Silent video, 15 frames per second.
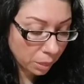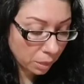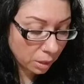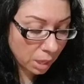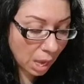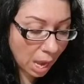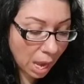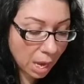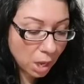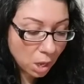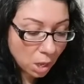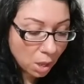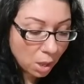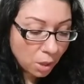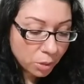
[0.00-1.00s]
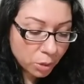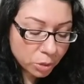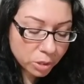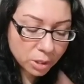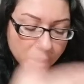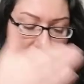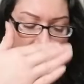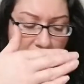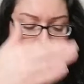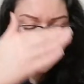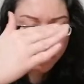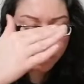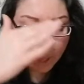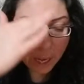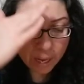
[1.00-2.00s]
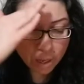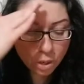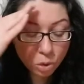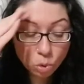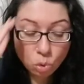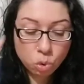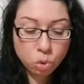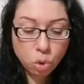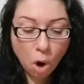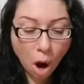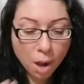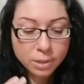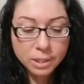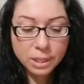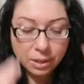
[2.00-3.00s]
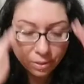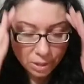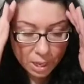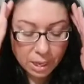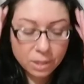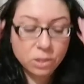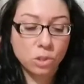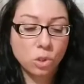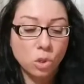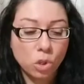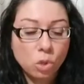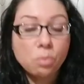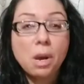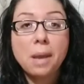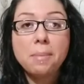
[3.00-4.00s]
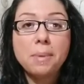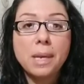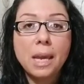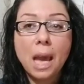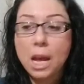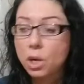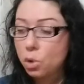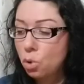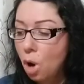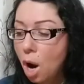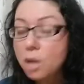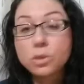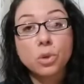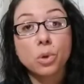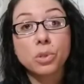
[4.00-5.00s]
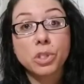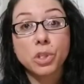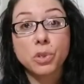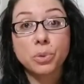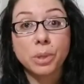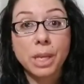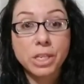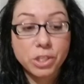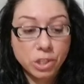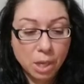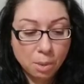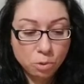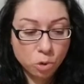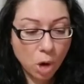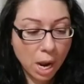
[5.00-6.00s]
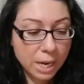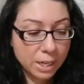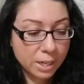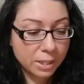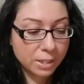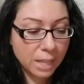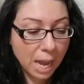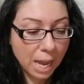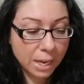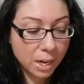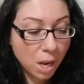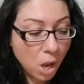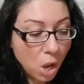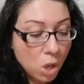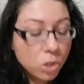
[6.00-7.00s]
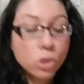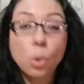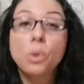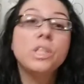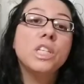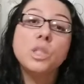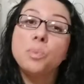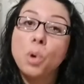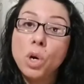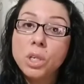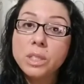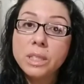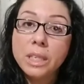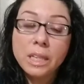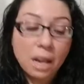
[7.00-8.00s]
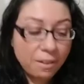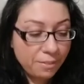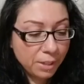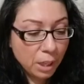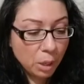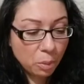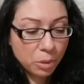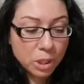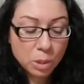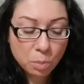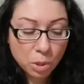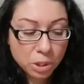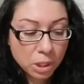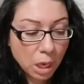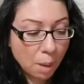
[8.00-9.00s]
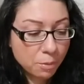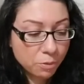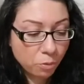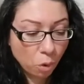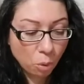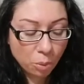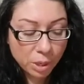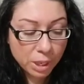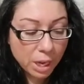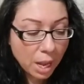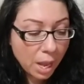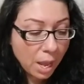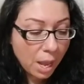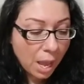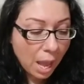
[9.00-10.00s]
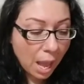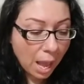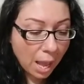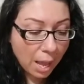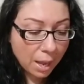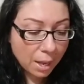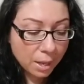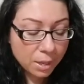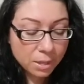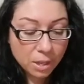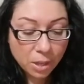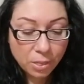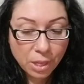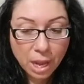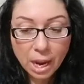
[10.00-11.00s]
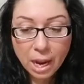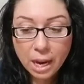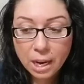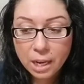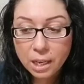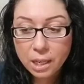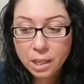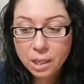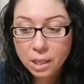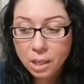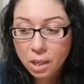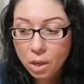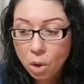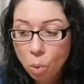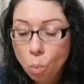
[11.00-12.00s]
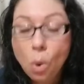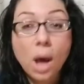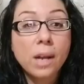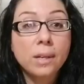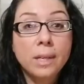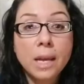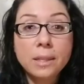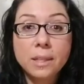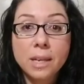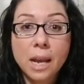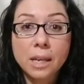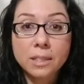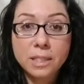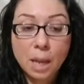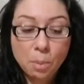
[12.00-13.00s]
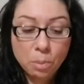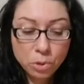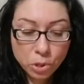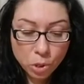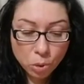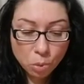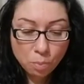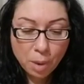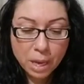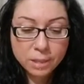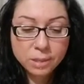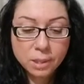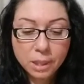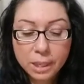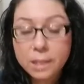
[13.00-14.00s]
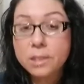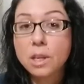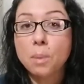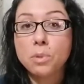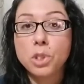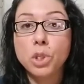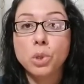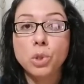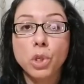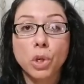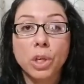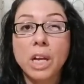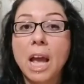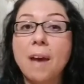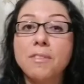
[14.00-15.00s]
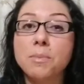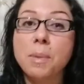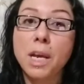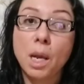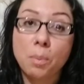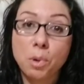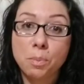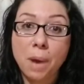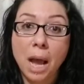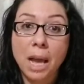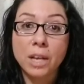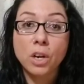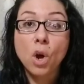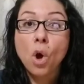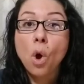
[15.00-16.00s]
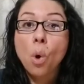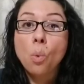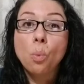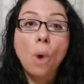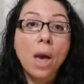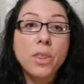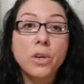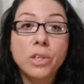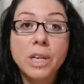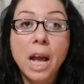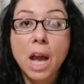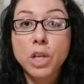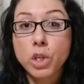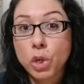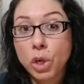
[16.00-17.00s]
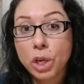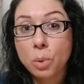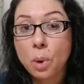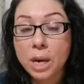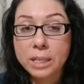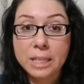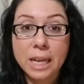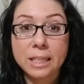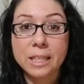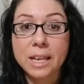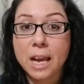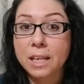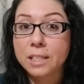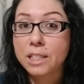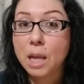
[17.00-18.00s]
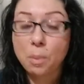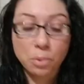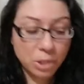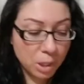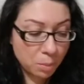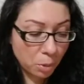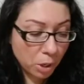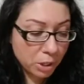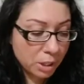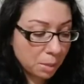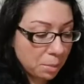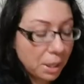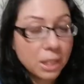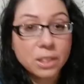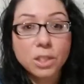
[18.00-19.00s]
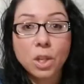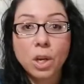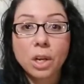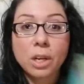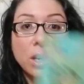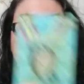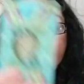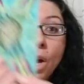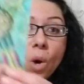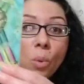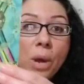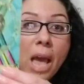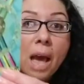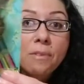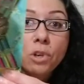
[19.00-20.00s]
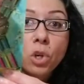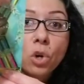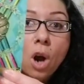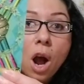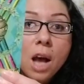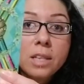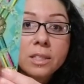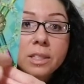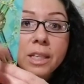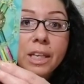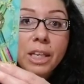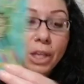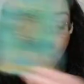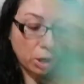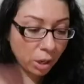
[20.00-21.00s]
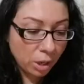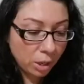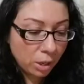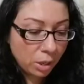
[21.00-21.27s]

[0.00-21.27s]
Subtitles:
Okay, there's a lot of like crossing things. So you might be at a crossroads in your relationship trying to decide. So when this person, I feel like when this person comes forward and they want to take the next step with you, basically it's up to you. You're going to have to make up your mind whether or not you're going to want to take the next step with this person. Because look, we have a cross here.